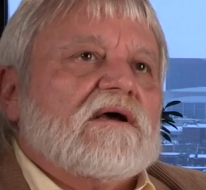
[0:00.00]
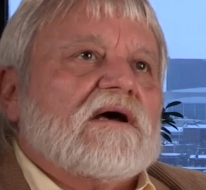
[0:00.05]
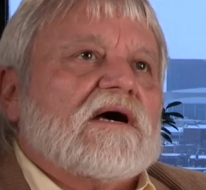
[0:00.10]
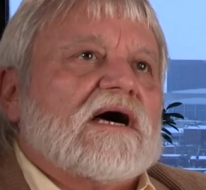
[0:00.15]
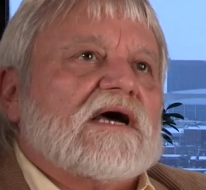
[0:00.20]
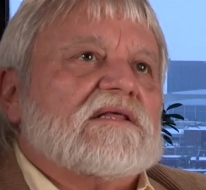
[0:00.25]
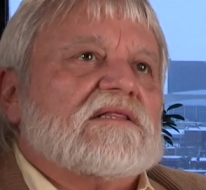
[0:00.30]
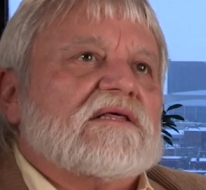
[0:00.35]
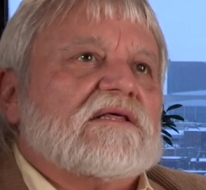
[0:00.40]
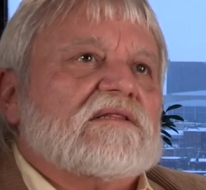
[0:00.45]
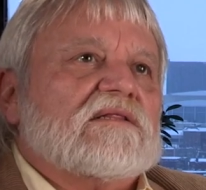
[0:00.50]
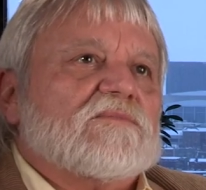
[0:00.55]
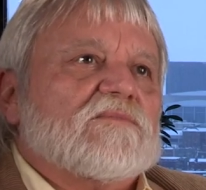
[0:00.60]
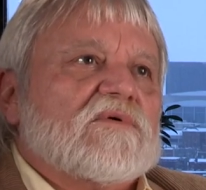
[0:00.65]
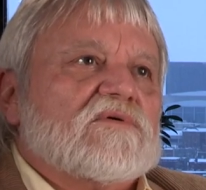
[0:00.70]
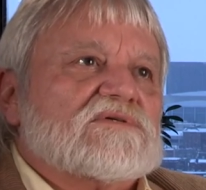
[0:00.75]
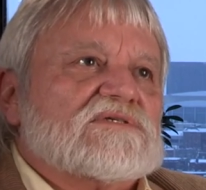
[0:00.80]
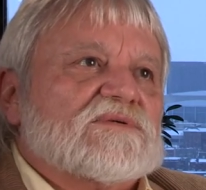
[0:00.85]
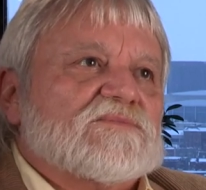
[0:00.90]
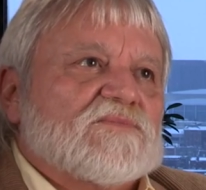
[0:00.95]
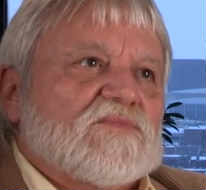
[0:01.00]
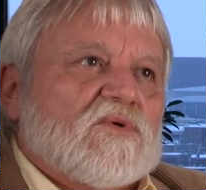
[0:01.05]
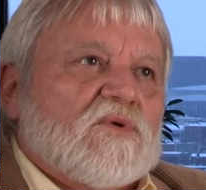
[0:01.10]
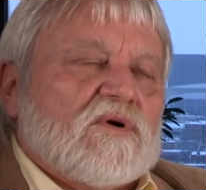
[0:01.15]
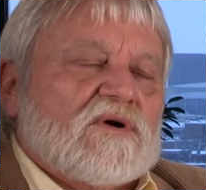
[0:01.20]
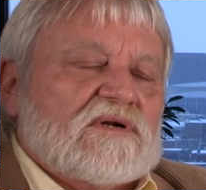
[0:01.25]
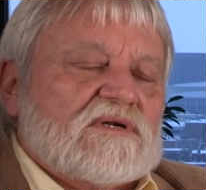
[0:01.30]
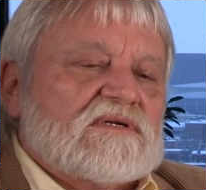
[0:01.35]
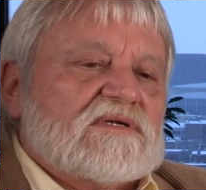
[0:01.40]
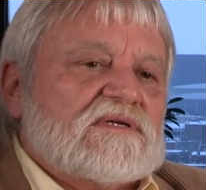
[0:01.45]
I think the most
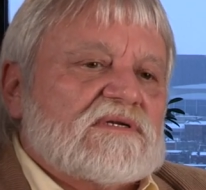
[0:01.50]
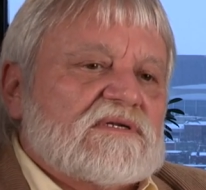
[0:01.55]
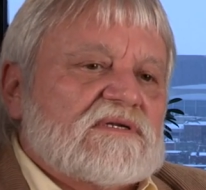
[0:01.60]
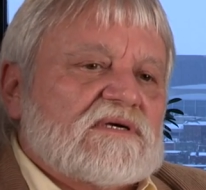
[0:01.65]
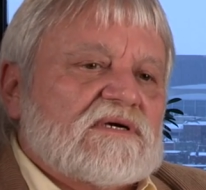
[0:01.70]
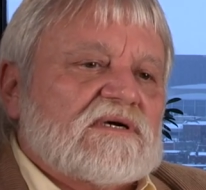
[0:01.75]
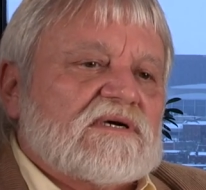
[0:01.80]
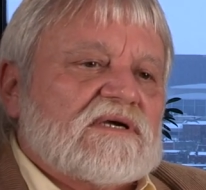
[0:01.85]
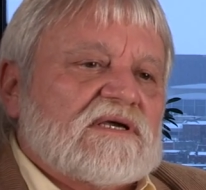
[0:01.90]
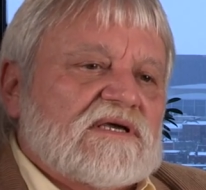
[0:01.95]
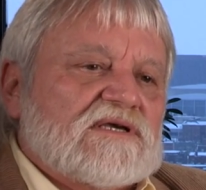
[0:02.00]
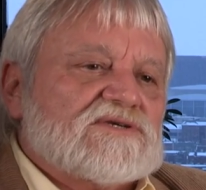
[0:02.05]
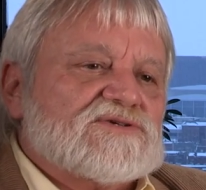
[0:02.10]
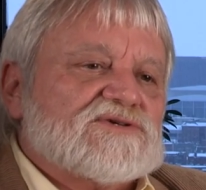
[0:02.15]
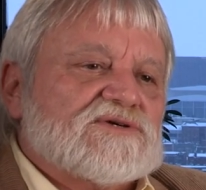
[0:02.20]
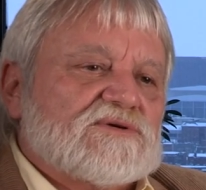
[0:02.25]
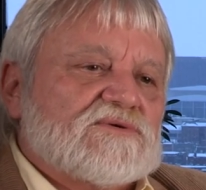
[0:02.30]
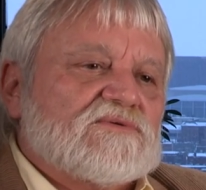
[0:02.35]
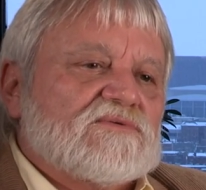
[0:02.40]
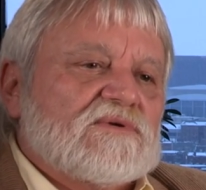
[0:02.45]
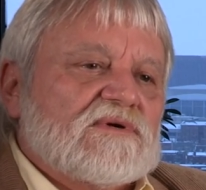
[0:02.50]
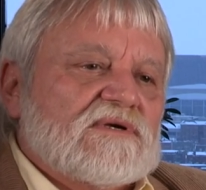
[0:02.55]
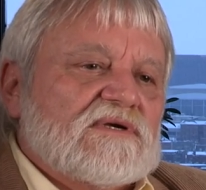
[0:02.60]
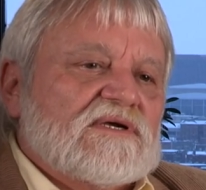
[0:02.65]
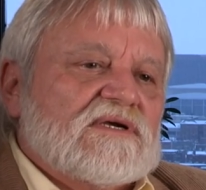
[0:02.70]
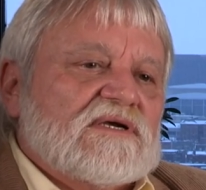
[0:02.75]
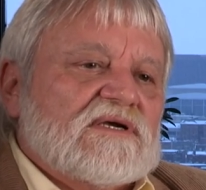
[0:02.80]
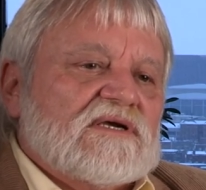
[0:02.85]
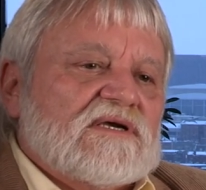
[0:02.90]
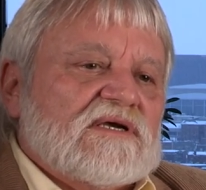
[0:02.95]
important issue
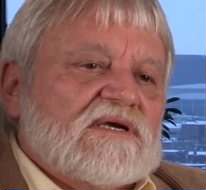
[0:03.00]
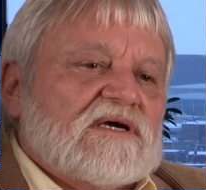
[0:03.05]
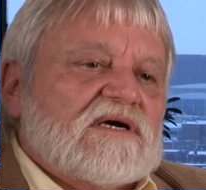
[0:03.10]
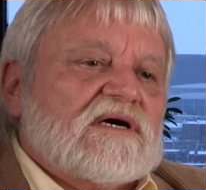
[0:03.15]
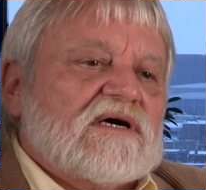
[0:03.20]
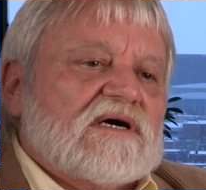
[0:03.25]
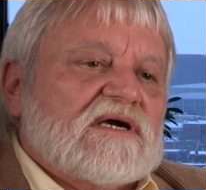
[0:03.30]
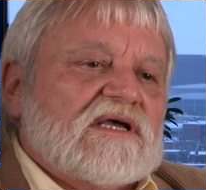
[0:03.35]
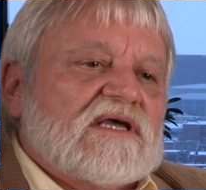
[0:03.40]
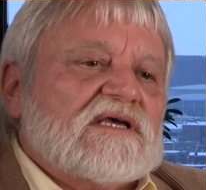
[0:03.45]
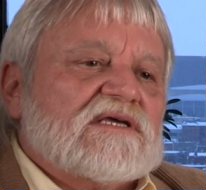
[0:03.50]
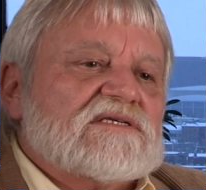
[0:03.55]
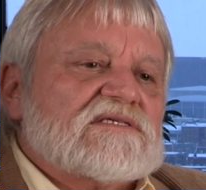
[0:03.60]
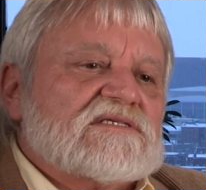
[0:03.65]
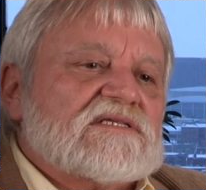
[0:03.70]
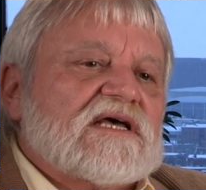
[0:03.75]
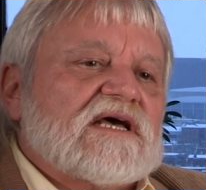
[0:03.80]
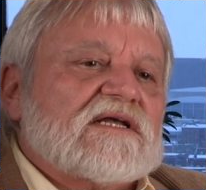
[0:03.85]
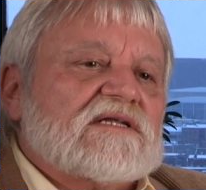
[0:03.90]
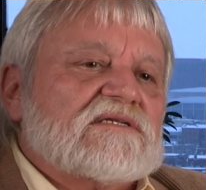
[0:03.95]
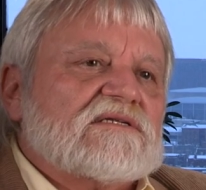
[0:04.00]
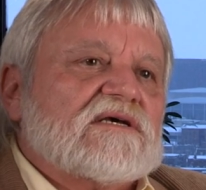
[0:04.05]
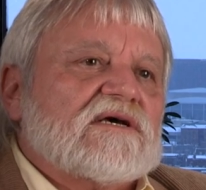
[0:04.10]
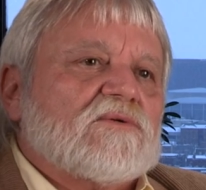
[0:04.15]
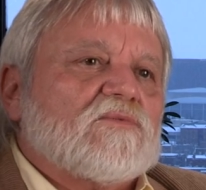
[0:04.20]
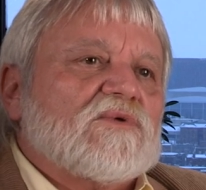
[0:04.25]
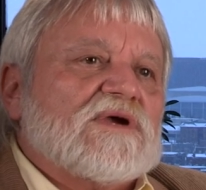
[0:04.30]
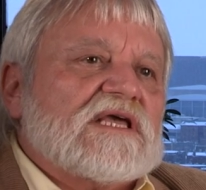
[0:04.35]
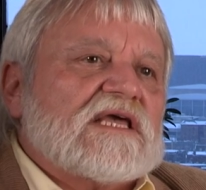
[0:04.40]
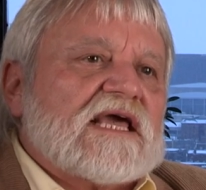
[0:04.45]
is that
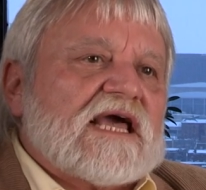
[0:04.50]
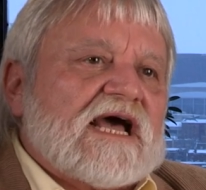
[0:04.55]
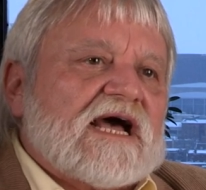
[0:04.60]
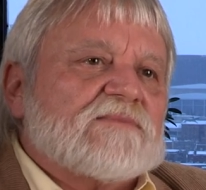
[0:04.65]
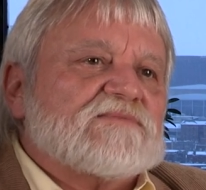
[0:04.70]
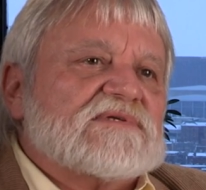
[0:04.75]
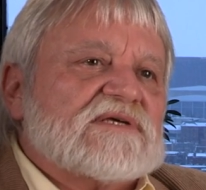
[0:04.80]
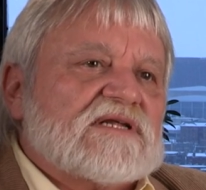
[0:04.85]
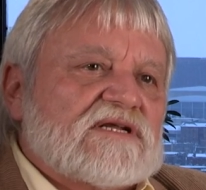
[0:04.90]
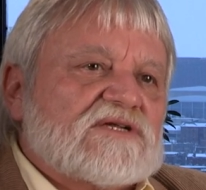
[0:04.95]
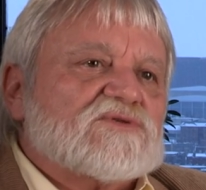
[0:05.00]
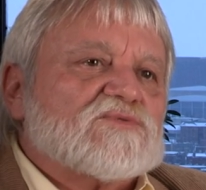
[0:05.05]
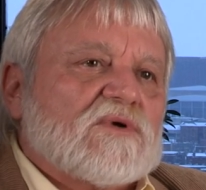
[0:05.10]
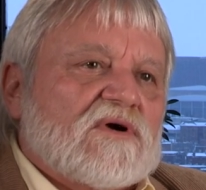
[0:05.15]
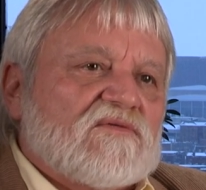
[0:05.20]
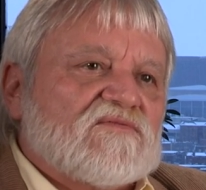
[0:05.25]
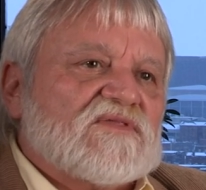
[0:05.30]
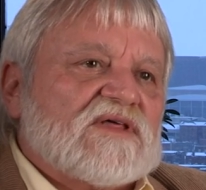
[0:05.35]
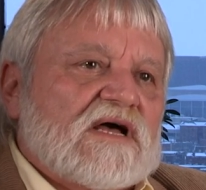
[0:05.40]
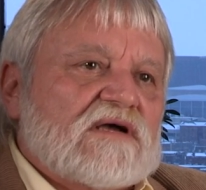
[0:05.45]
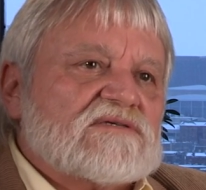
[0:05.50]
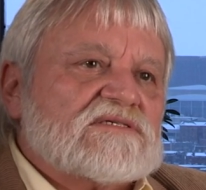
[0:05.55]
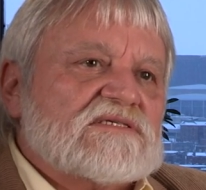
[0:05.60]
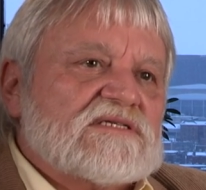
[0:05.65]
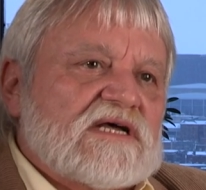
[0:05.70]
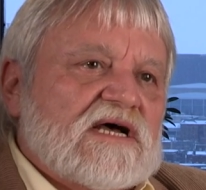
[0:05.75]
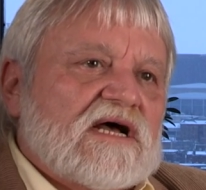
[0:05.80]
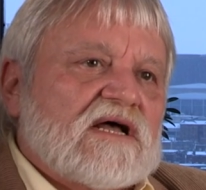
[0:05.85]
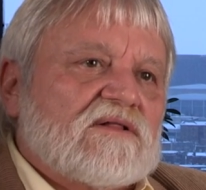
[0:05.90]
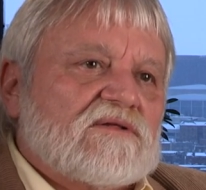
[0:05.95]
we capped it at
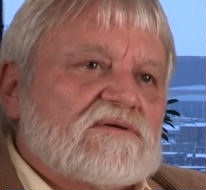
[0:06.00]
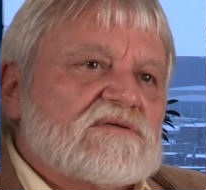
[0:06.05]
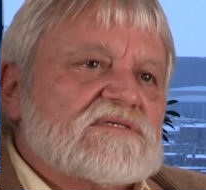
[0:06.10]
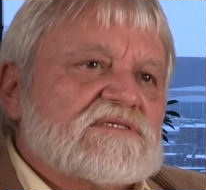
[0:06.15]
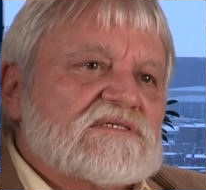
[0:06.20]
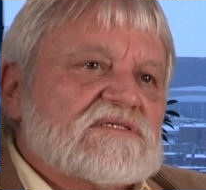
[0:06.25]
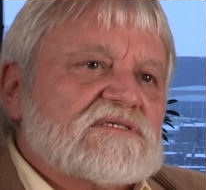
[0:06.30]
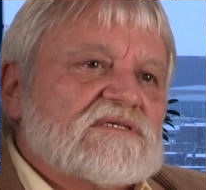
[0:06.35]
$12,000,